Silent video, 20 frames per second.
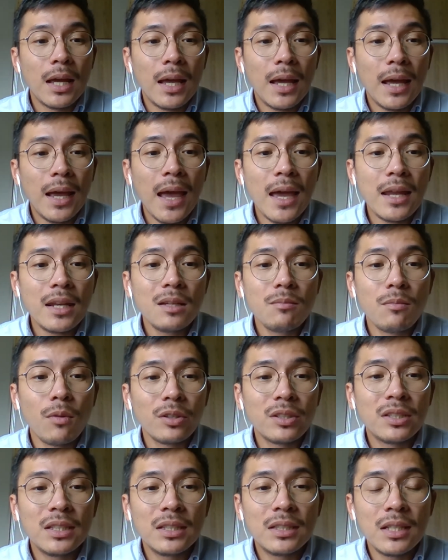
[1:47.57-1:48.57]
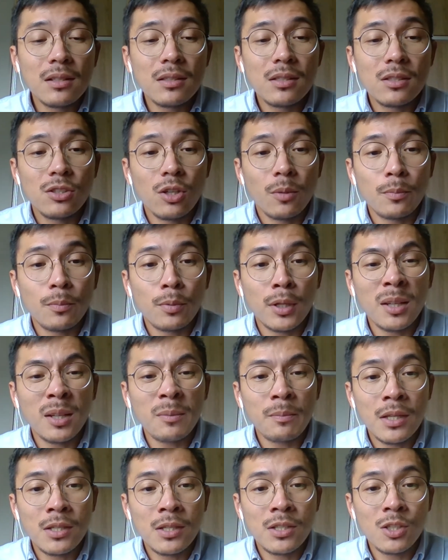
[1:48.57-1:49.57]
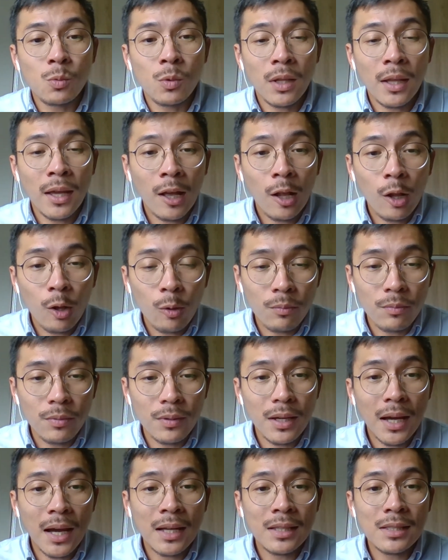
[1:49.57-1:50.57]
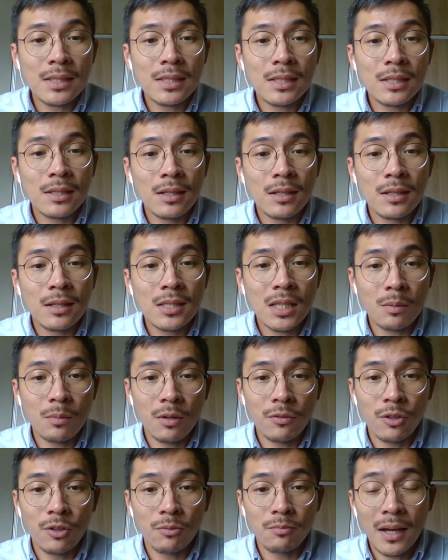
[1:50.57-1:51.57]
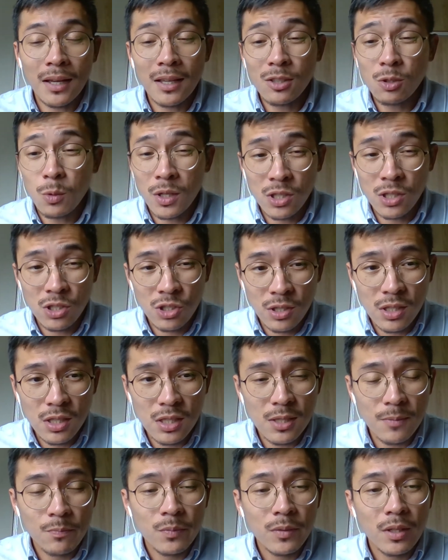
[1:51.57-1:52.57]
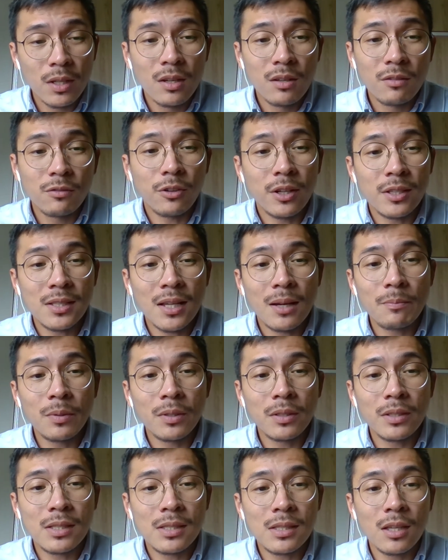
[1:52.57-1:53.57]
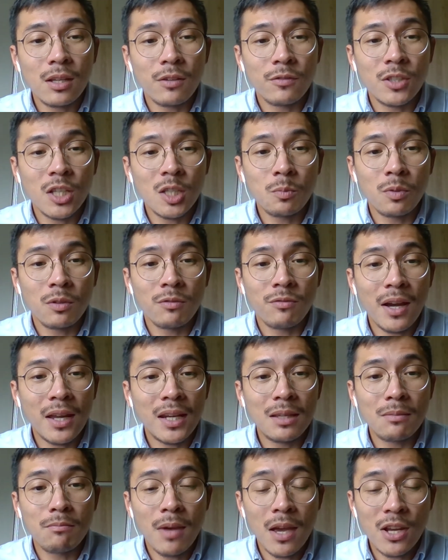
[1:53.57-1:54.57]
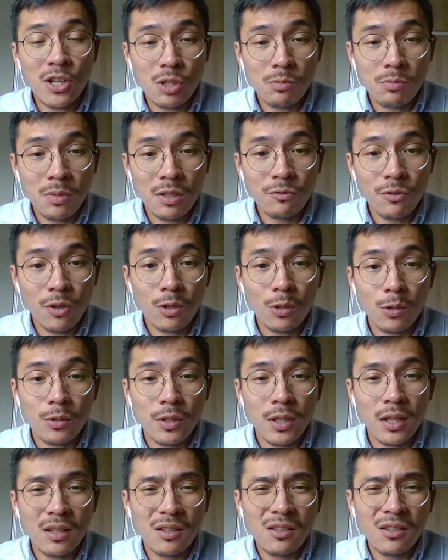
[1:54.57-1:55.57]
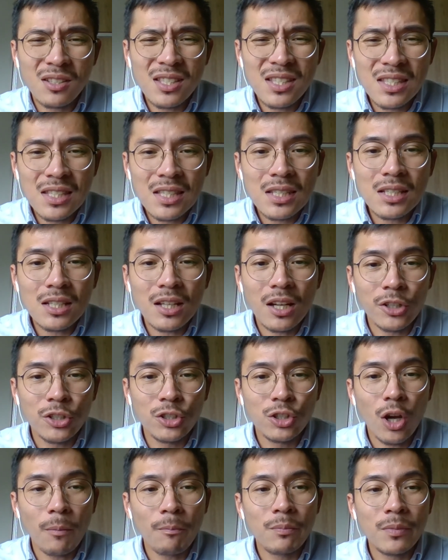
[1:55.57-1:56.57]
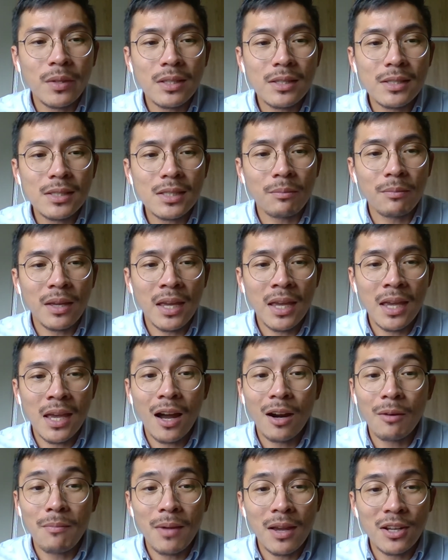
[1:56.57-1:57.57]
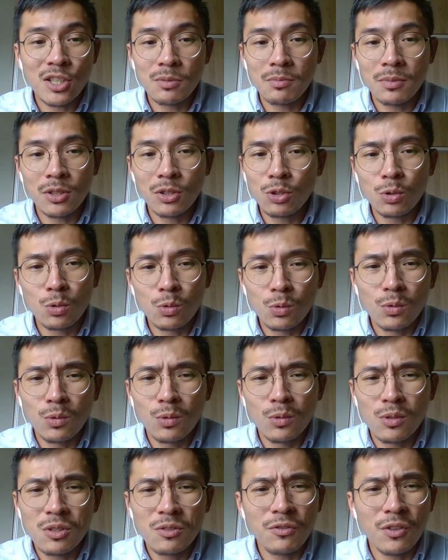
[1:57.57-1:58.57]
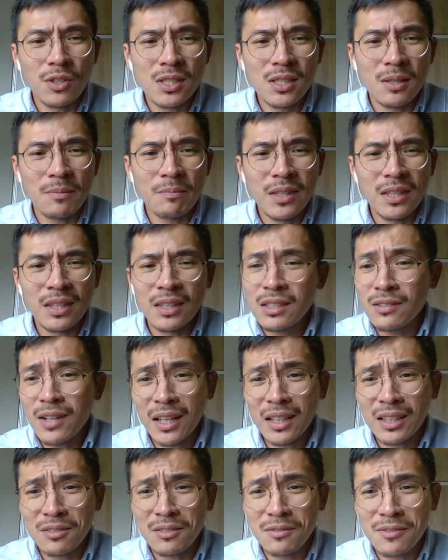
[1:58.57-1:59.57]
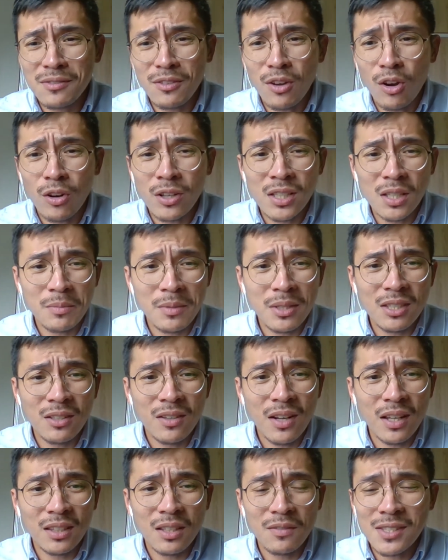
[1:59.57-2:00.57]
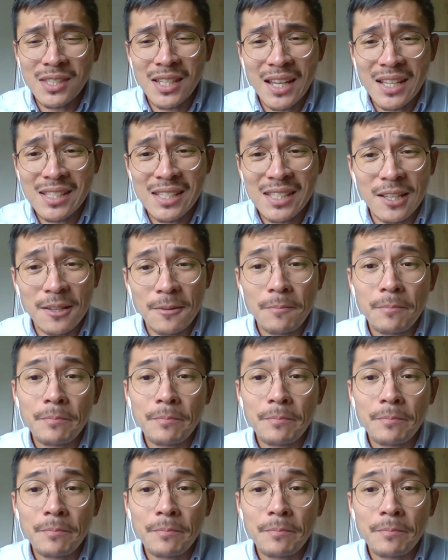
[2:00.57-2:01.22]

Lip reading: Adding more details in your product pages will help answer some of your buyers' questions. For example, instead of just providing measurement for clothing, consider adopting some AR measurement tools for some interactive sizing.